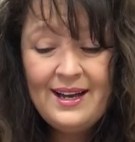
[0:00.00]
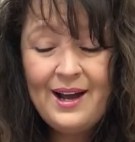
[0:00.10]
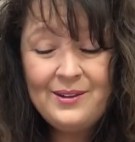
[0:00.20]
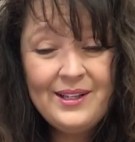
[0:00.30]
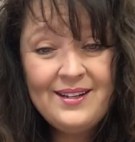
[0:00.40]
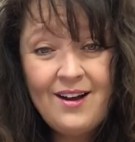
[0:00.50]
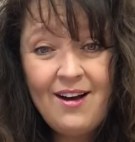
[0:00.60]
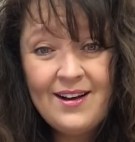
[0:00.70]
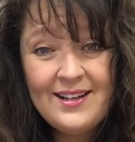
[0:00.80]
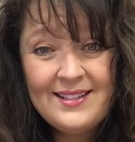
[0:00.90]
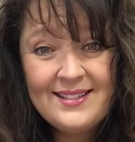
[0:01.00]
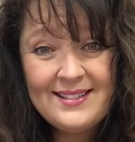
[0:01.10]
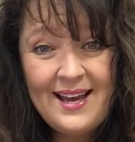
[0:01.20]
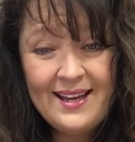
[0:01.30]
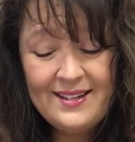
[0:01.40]
I only nod
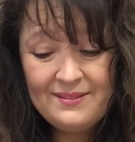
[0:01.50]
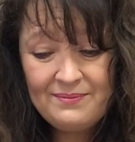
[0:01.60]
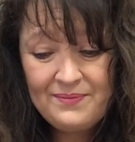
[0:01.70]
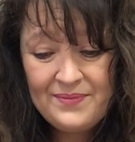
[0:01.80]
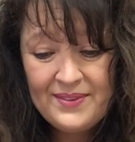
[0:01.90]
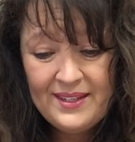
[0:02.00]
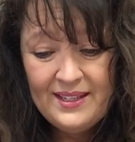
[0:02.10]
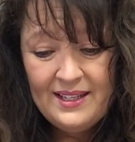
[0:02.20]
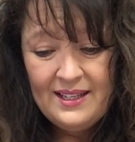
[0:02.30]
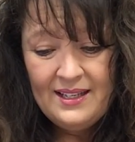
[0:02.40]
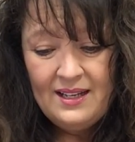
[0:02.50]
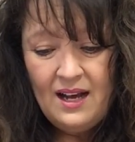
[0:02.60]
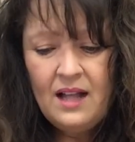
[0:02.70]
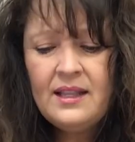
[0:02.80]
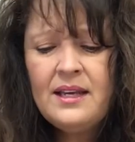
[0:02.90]
instead.
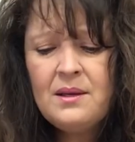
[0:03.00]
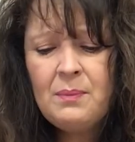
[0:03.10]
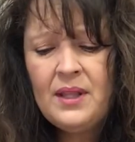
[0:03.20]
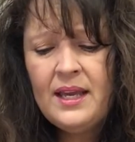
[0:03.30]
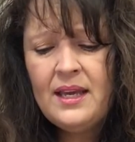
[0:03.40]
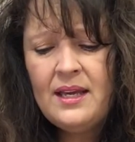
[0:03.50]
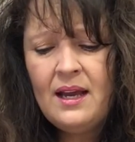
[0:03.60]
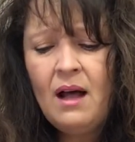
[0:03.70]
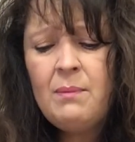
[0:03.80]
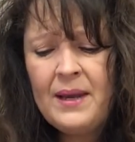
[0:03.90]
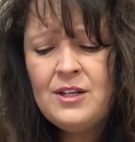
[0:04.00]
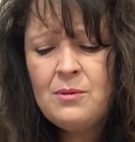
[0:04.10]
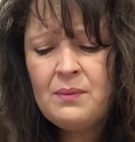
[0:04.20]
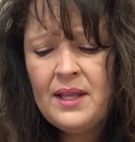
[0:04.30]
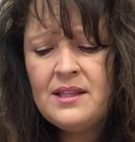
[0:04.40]
I'll bet you
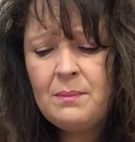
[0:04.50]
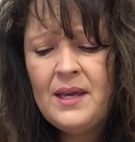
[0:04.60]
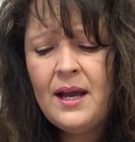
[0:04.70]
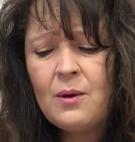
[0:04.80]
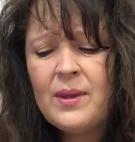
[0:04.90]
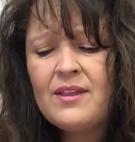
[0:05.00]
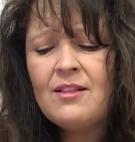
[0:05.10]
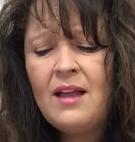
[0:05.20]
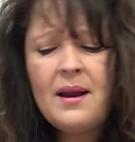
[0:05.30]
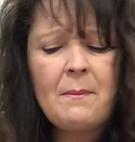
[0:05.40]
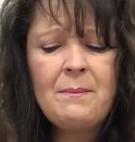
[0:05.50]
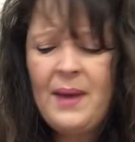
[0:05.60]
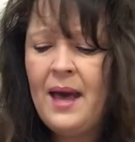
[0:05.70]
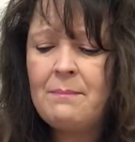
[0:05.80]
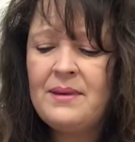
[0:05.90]
play the piano with a lot of
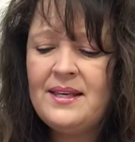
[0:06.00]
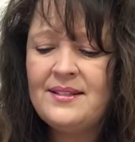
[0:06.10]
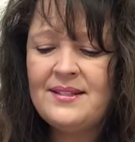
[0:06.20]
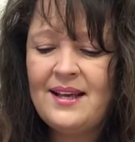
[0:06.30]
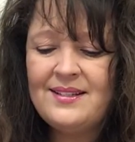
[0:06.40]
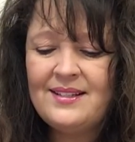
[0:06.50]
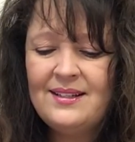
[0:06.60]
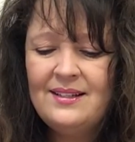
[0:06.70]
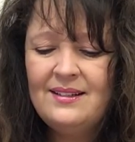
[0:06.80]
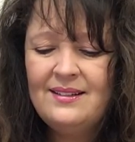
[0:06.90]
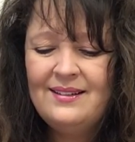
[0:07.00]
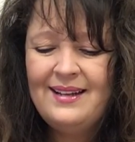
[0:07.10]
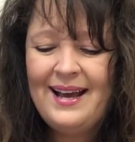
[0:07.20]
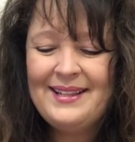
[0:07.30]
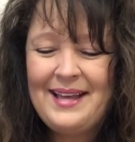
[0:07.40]
pep," he says.
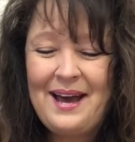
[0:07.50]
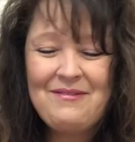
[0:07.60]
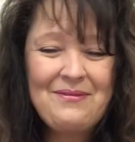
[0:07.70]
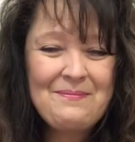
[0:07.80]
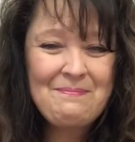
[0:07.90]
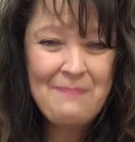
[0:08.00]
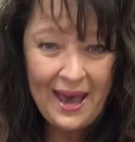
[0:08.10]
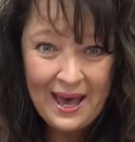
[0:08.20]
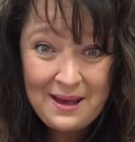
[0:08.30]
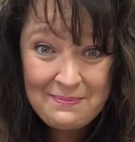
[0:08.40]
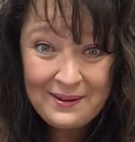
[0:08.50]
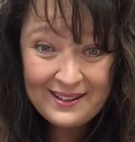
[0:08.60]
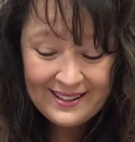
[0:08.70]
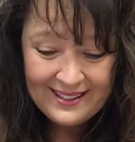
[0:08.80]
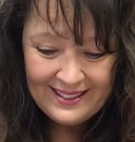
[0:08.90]
I laugh. "Pep?"
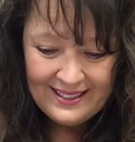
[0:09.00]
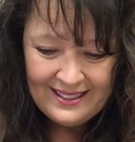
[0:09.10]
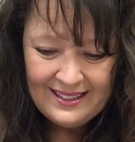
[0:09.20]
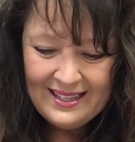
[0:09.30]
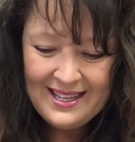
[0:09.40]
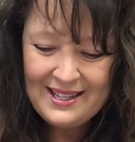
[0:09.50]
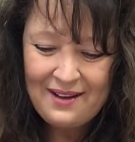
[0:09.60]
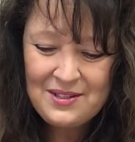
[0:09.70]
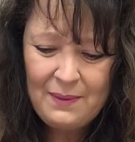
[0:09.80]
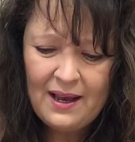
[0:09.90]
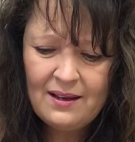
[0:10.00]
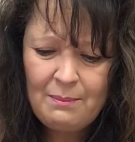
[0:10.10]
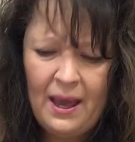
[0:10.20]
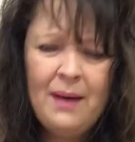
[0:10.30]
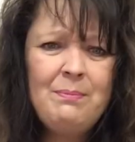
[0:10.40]
He laughs back.
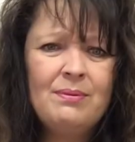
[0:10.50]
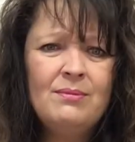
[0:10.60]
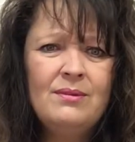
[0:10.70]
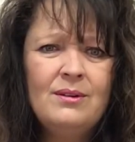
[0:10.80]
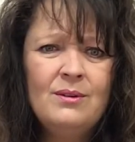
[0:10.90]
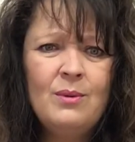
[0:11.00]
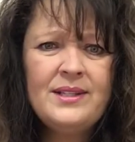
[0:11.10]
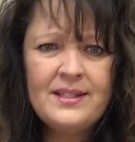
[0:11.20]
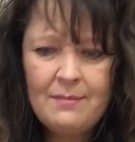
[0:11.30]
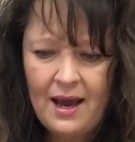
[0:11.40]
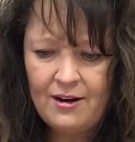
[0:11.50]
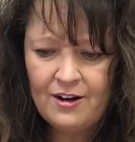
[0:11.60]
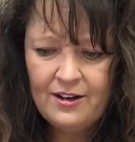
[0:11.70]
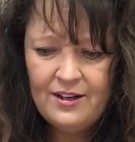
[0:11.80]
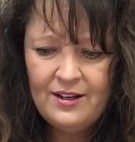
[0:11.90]
"Pep? What's the
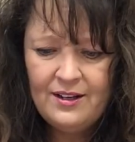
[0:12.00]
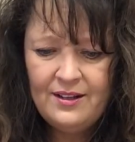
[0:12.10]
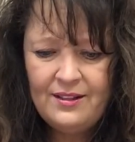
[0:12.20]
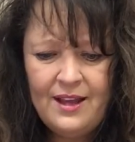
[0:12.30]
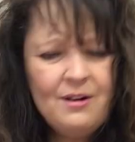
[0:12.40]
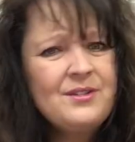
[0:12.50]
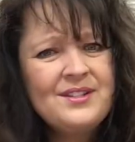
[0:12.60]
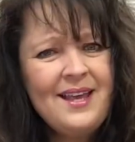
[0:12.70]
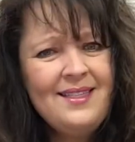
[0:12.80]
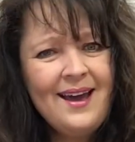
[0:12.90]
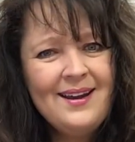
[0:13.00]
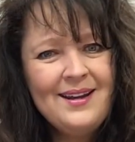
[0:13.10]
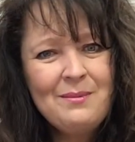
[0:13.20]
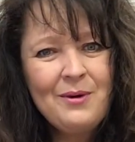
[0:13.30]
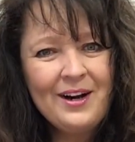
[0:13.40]
matter? They don't say that
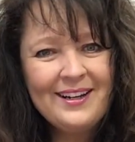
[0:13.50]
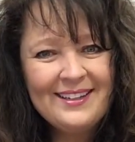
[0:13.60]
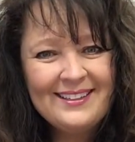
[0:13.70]
anymore?"